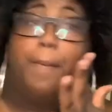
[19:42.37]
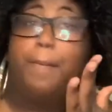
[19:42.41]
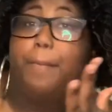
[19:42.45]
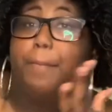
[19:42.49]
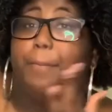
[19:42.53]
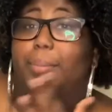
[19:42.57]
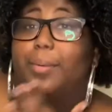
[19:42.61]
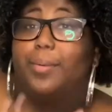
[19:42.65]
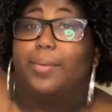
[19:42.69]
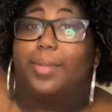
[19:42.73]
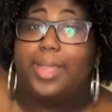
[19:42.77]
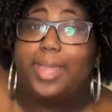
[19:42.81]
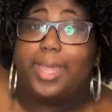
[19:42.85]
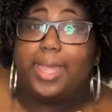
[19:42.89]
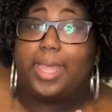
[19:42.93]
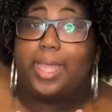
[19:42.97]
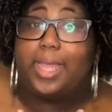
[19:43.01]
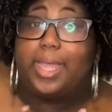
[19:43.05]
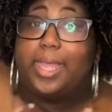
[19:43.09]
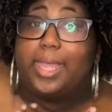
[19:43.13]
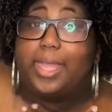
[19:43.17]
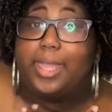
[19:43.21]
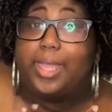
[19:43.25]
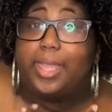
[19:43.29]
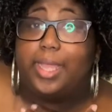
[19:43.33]

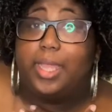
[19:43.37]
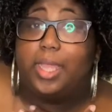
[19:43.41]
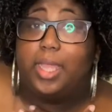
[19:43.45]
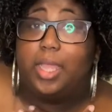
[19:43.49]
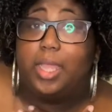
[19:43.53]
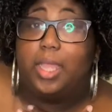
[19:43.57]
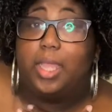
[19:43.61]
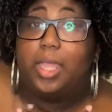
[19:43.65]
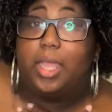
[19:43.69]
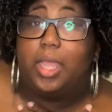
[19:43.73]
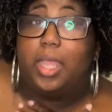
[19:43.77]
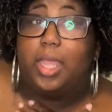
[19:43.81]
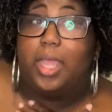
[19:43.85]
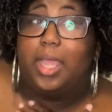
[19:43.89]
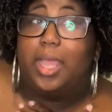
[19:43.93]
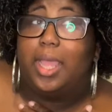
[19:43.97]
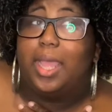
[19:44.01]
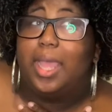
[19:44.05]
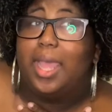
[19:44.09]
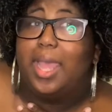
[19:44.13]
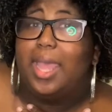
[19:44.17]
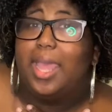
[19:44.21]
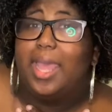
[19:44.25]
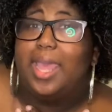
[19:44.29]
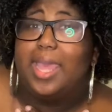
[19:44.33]
Bria,
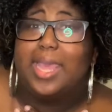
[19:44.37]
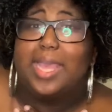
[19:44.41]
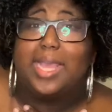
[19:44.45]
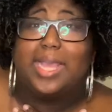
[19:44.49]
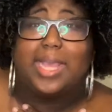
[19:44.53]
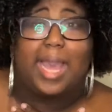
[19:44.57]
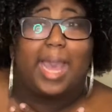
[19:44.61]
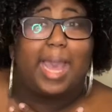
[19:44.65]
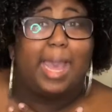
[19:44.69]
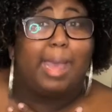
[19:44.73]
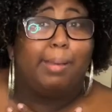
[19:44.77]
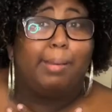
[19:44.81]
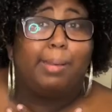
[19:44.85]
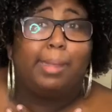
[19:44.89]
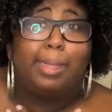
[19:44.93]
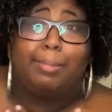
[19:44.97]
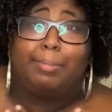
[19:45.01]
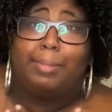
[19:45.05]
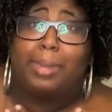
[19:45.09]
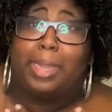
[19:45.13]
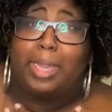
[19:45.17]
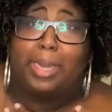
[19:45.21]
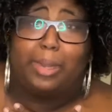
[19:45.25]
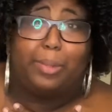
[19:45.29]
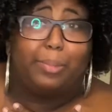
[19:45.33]
I am
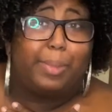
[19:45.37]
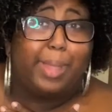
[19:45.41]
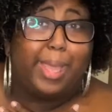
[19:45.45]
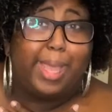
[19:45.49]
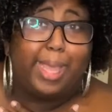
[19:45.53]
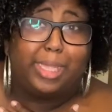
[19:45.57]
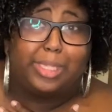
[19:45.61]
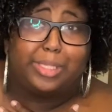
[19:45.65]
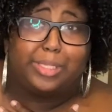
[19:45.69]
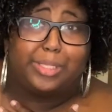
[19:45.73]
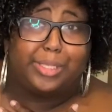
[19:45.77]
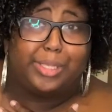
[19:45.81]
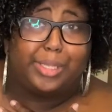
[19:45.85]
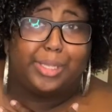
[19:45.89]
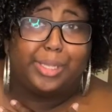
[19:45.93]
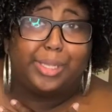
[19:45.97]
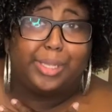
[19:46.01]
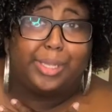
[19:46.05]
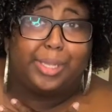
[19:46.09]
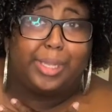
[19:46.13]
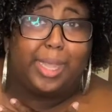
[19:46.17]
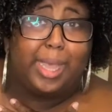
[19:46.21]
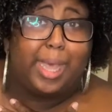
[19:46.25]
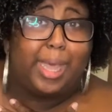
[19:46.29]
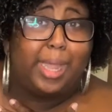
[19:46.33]
not a
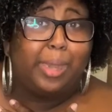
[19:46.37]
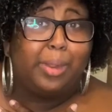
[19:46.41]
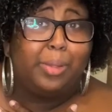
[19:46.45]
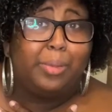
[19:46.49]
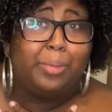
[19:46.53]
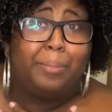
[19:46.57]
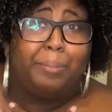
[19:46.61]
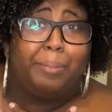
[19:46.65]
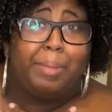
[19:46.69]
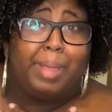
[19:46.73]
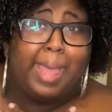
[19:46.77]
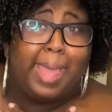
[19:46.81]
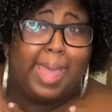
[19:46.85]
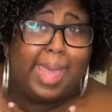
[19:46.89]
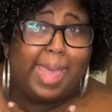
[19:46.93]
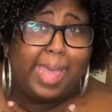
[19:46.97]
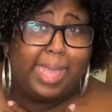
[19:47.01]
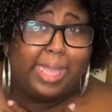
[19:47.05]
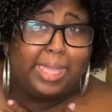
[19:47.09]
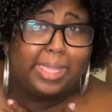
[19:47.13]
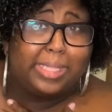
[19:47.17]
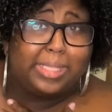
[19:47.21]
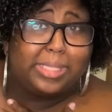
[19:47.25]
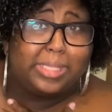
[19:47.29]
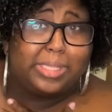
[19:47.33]
waxer. I don't
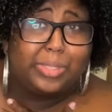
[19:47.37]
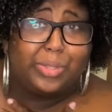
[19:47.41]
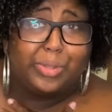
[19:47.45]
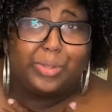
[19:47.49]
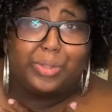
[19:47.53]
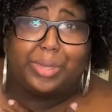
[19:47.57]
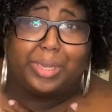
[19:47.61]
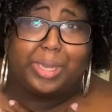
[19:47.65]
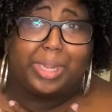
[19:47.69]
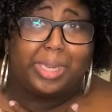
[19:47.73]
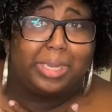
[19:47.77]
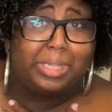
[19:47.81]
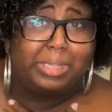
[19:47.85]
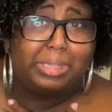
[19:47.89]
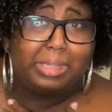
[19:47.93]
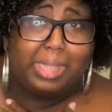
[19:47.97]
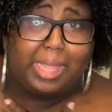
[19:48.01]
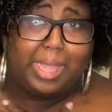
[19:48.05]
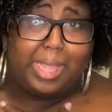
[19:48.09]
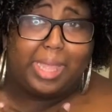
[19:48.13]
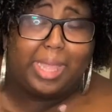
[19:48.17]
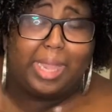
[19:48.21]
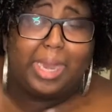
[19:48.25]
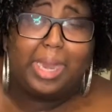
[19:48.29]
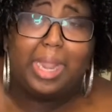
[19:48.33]
wax or none of
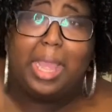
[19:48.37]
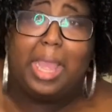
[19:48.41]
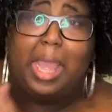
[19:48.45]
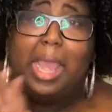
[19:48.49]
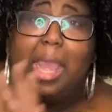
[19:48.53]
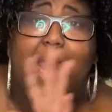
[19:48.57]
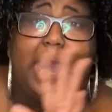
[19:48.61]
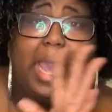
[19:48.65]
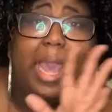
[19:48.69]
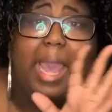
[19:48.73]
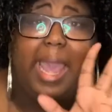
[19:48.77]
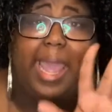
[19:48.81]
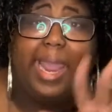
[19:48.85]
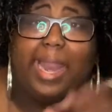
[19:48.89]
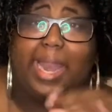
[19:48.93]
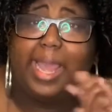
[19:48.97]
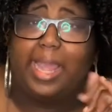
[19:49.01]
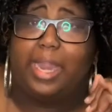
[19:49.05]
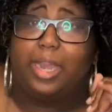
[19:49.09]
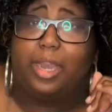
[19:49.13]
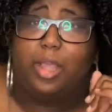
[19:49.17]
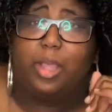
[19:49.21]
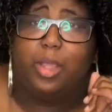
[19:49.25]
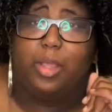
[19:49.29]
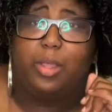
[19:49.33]
that. And I
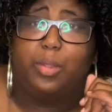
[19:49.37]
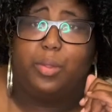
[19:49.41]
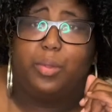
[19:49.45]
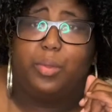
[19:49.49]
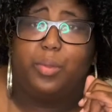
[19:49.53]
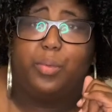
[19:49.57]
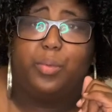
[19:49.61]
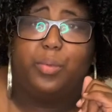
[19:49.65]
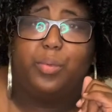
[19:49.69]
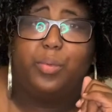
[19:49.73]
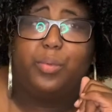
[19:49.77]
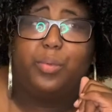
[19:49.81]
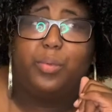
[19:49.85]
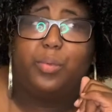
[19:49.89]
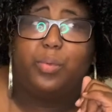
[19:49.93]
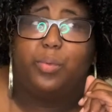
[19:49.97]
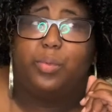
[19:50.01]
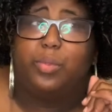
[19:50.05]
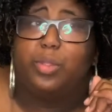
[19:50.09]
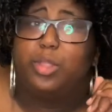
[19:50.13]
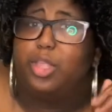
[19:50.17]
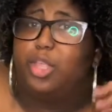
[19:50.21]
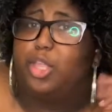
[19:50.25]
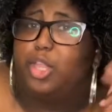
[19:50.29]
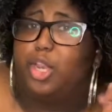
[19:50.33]
know,
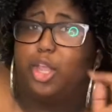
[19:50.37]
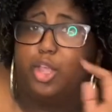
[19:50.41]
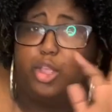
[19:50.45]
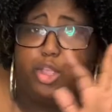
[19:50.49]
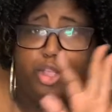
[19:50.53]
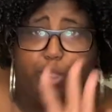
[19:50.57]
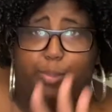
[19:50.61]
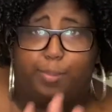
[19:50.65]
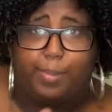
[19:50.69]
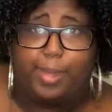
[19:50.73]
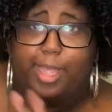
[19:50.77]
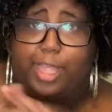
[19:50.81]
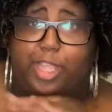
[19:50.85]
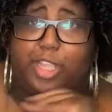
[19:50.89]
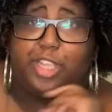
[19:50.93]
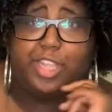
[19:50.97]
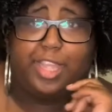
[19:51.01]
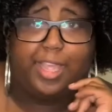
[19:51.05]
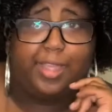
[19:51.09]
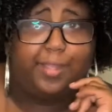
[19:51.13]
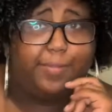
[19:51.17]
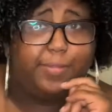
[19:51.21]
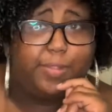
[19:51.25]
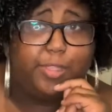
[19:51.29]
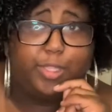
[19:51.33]
you might
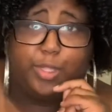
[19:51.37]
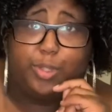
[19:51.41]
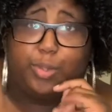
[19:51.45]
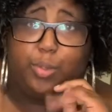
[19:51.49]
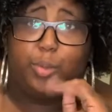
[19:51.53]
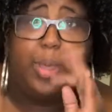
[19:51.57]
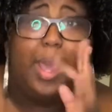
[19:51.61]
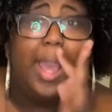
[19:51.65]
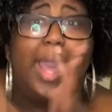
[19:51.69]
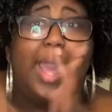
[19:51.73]
shave too.